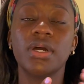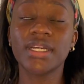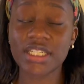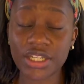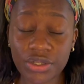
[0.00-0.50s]

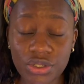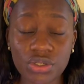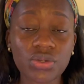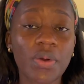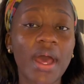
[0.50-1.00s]
adhere
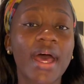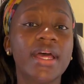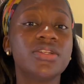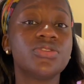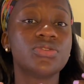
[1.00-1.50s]
to
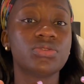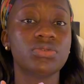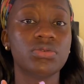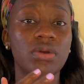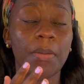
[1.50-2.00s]
and
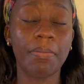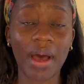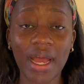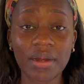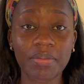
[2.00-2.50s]
to
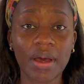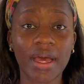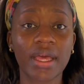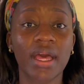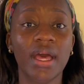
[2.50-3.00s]
abide
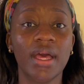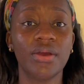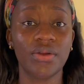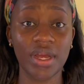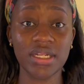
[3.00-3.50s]
by,
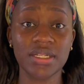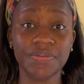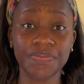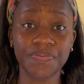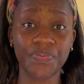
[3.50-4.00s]
right?
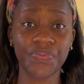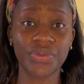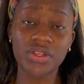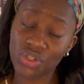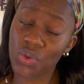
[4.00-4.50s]

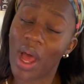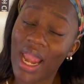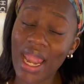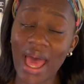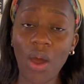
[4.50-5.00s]
To
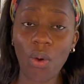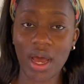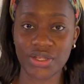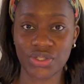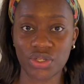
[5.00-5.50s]
allow
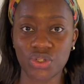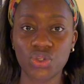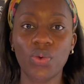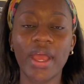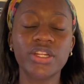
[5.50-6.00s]
us
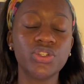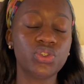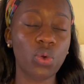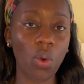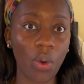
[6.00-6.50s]
to
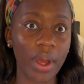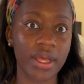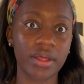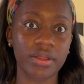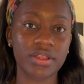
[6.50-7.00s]

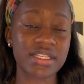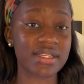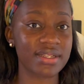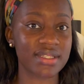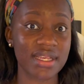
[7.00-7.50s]
enjoy the
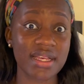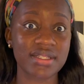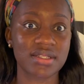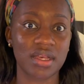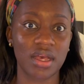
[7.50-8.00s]

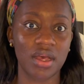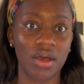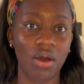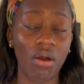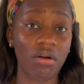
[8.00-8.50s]
success
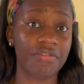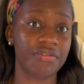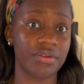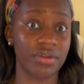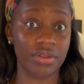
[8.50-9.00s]
of
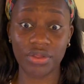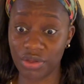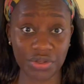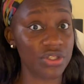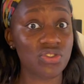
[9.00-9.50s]

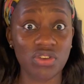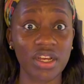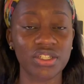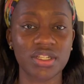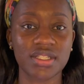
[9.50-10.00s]
those
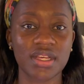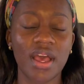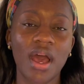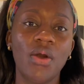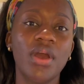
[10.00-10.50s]
instructions.
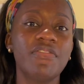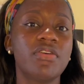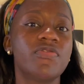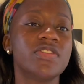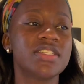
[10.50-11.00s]
However,
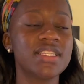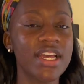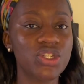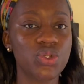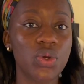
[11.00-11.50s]
if we
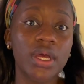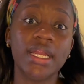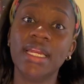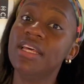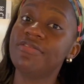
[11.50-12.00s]
decide to
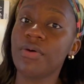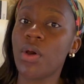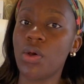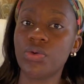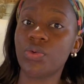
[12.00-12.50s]
live
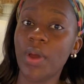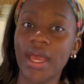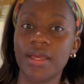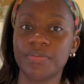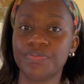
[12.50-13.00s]
our own
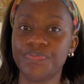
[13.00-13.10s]
way,